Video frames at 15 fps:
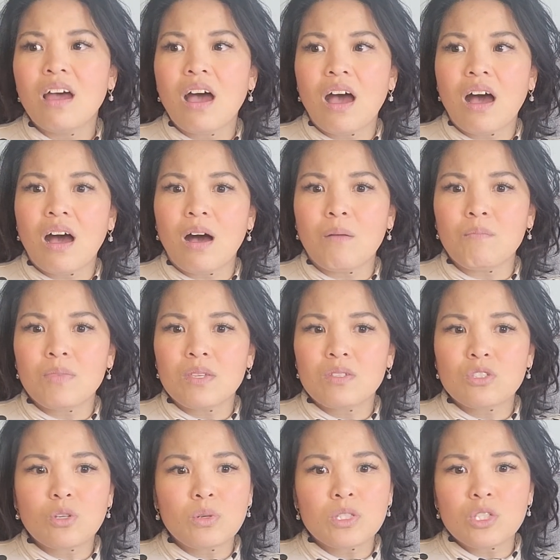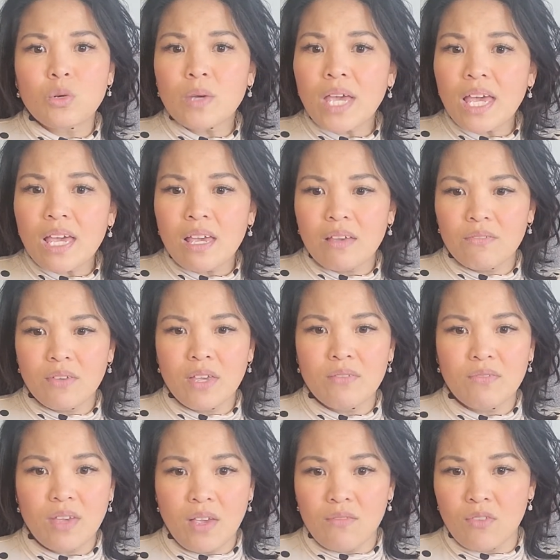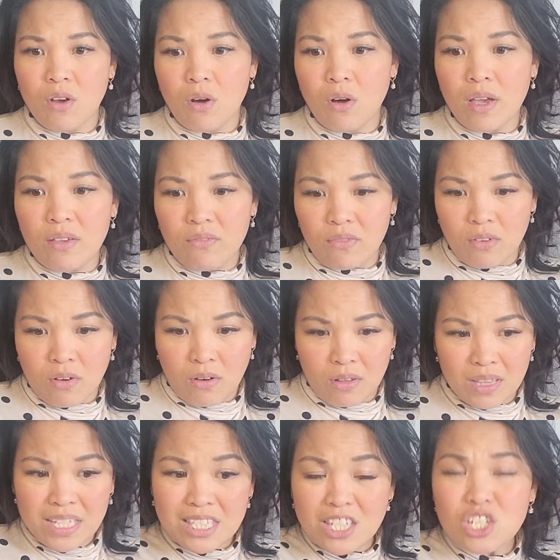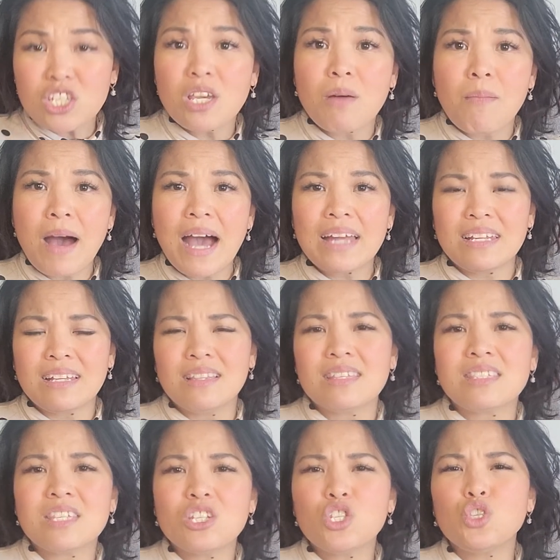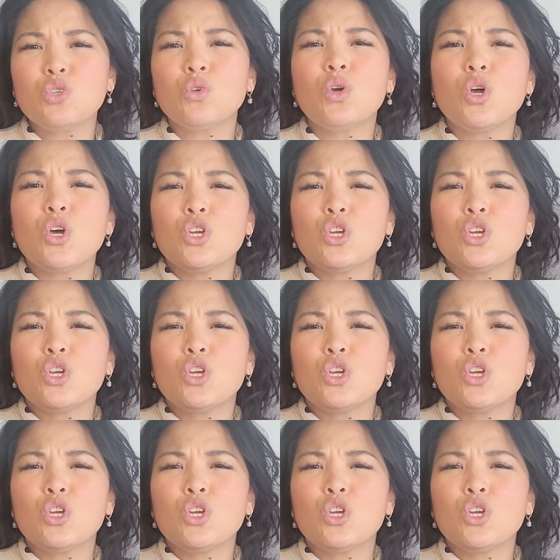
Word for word: um, so it's okay if, if if you're if you're listen to your body listen to